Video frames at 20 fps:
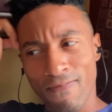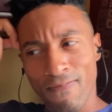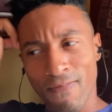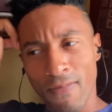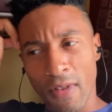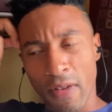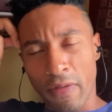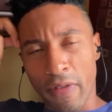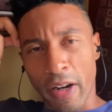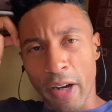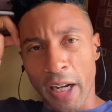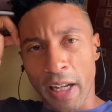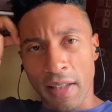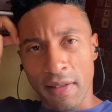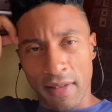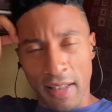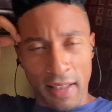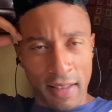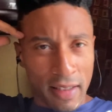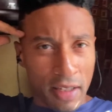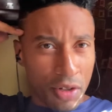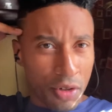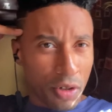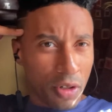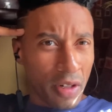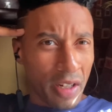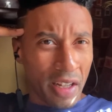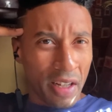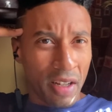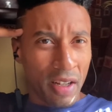various things that you're
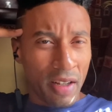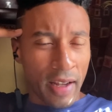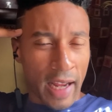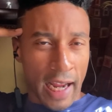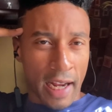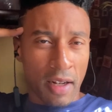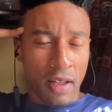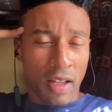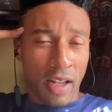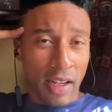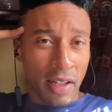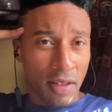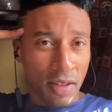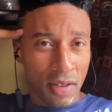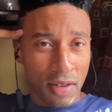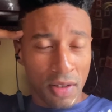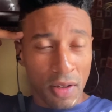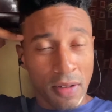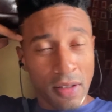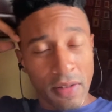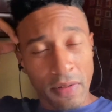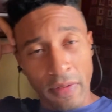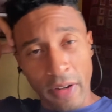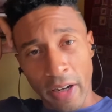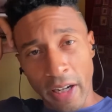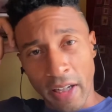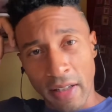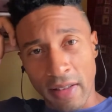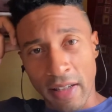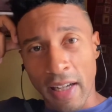going to analyze. So it's a
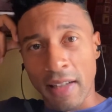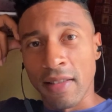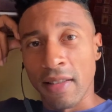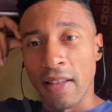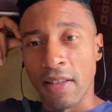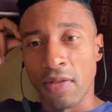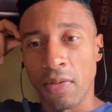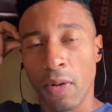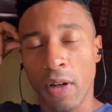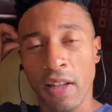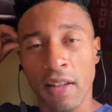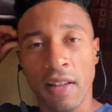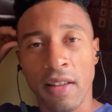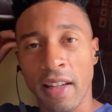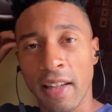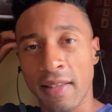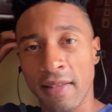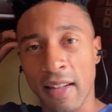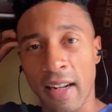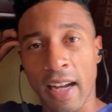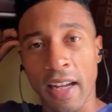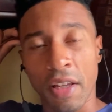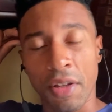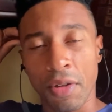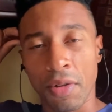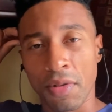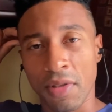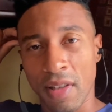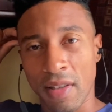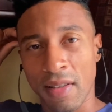very good test. It's one of the things that I
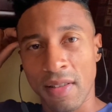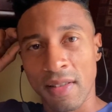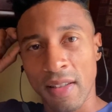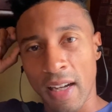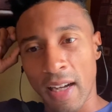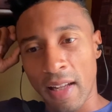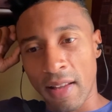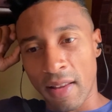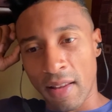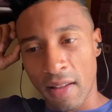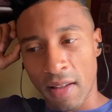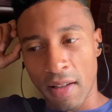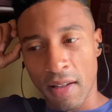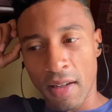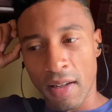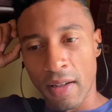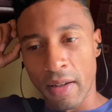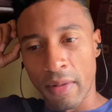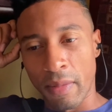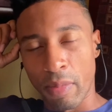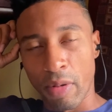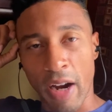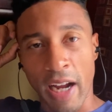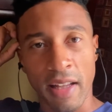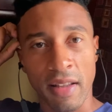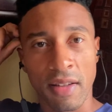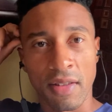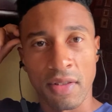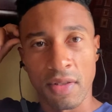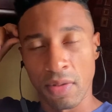use inside the
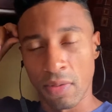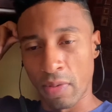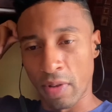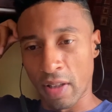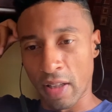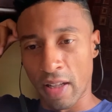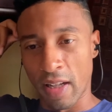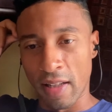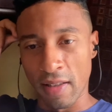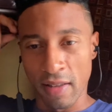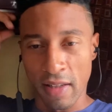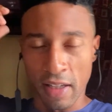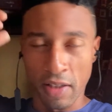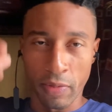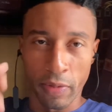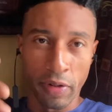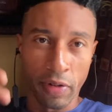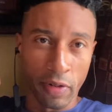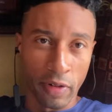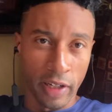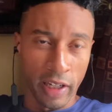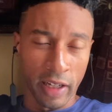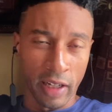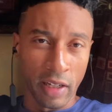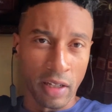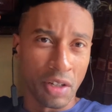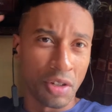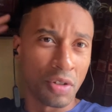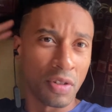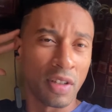practice with clients as we're doing an
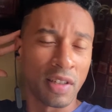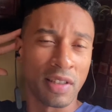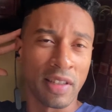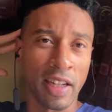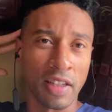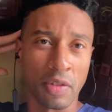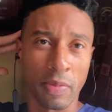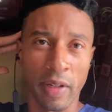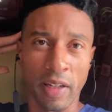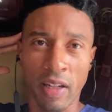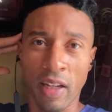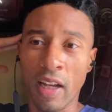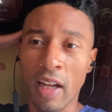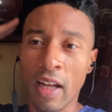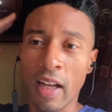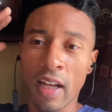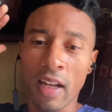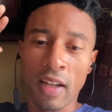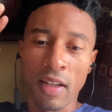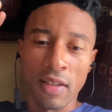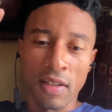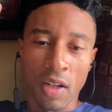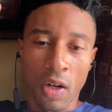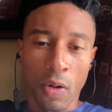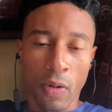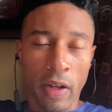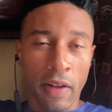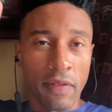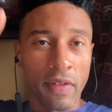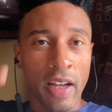initial assessment.
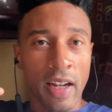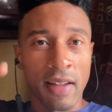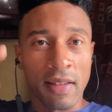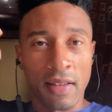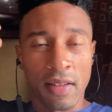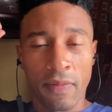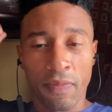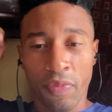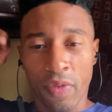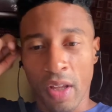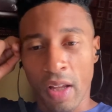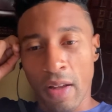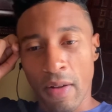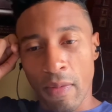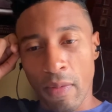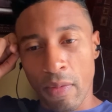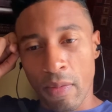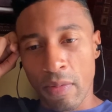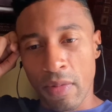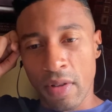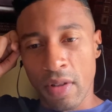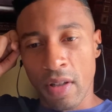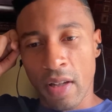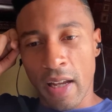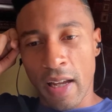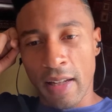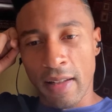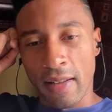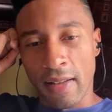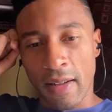So if that is,
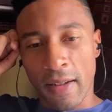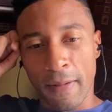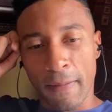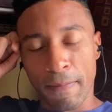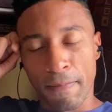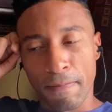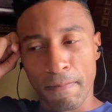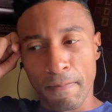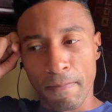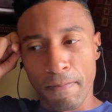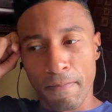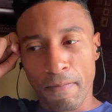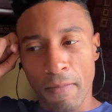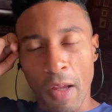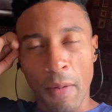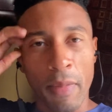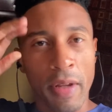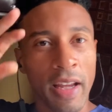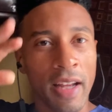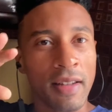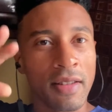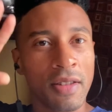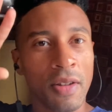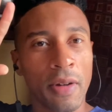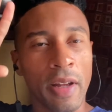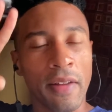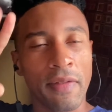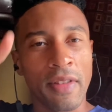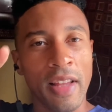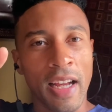so
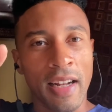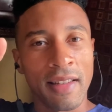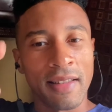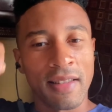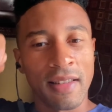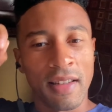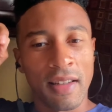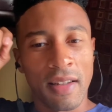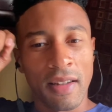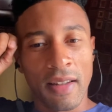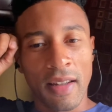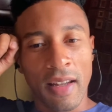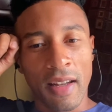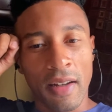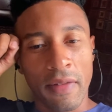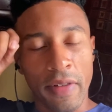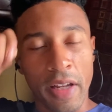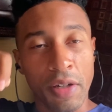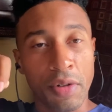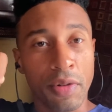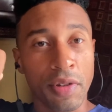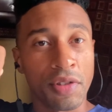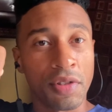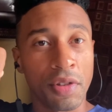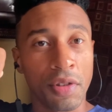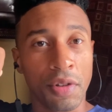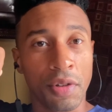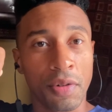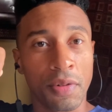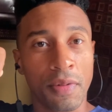if that is of interest
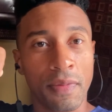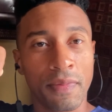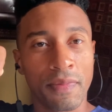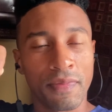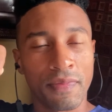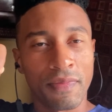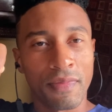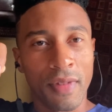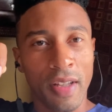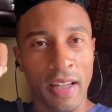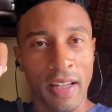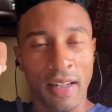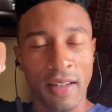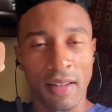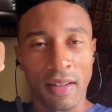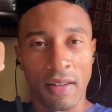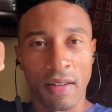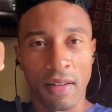to you, then